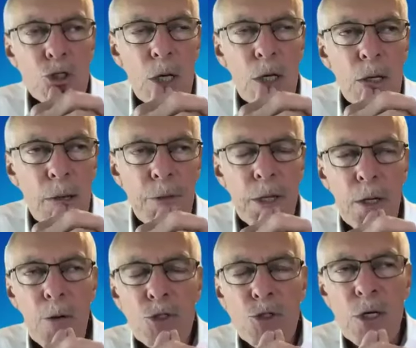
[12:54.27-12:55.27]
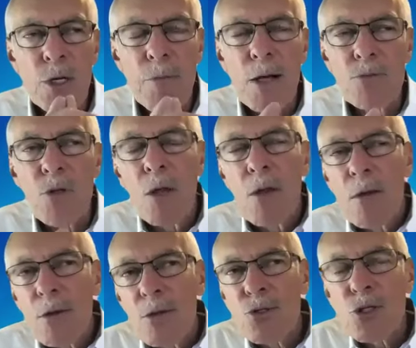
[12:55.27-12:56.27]
I mean, are we talking about
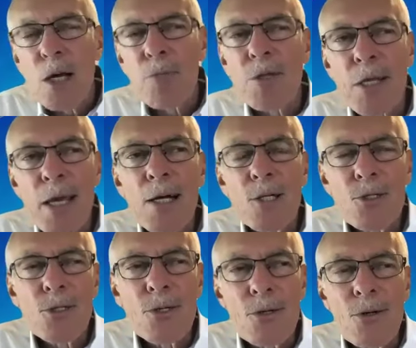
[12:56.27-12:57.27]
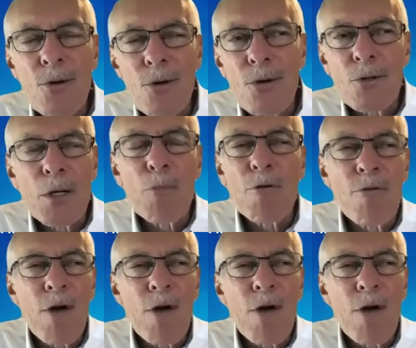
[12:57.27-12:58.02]
time in the calendar or number of